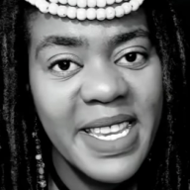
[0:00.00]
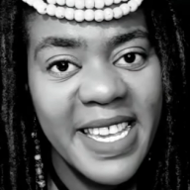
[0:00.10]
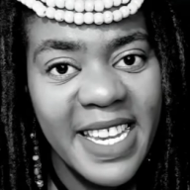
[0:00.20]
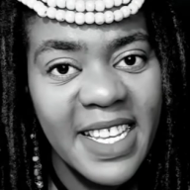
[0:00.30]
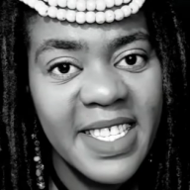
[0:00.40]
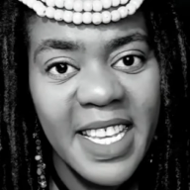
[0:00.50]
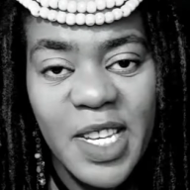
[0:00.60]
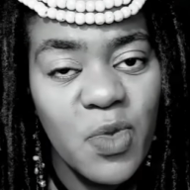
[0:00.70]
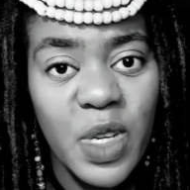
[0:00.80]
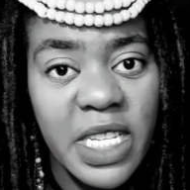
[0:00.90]
healers
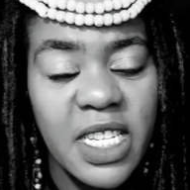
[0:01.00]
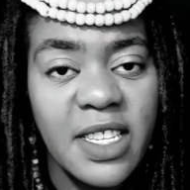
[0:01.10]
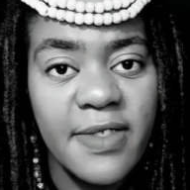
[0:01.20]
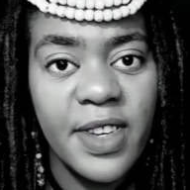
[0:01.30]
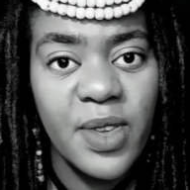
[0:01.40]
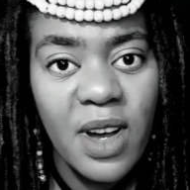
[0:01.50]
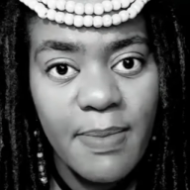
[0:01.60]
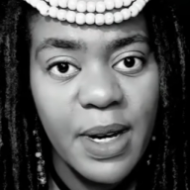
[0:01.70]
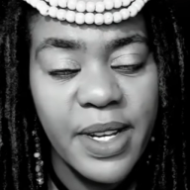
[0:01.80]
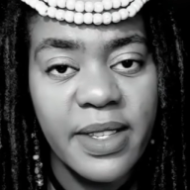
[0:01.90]
and we didn't even know
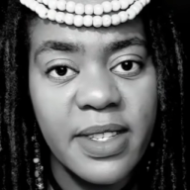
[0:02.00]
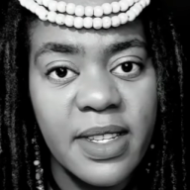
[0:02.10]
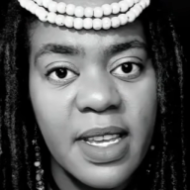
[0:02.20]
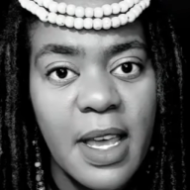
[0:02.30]
about it,